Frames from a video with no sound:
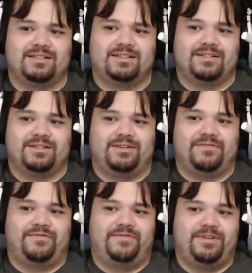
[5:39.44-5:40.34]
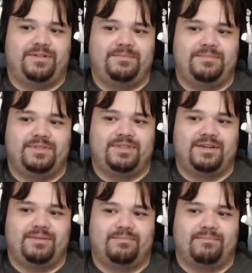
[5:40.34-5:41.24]
unfilm
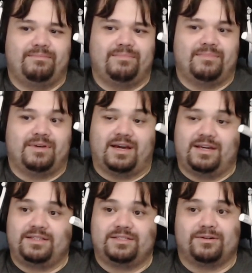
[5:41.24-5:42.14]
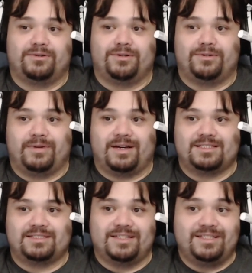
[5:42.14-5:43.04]
film, the I don't know the
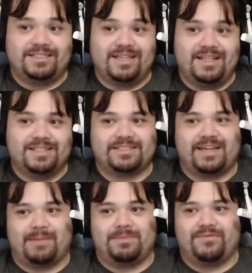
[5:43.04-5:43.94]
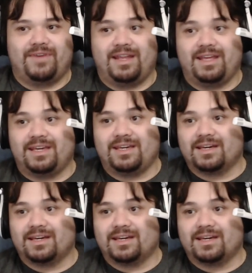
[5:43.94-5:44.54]
rest. Intense, captivating,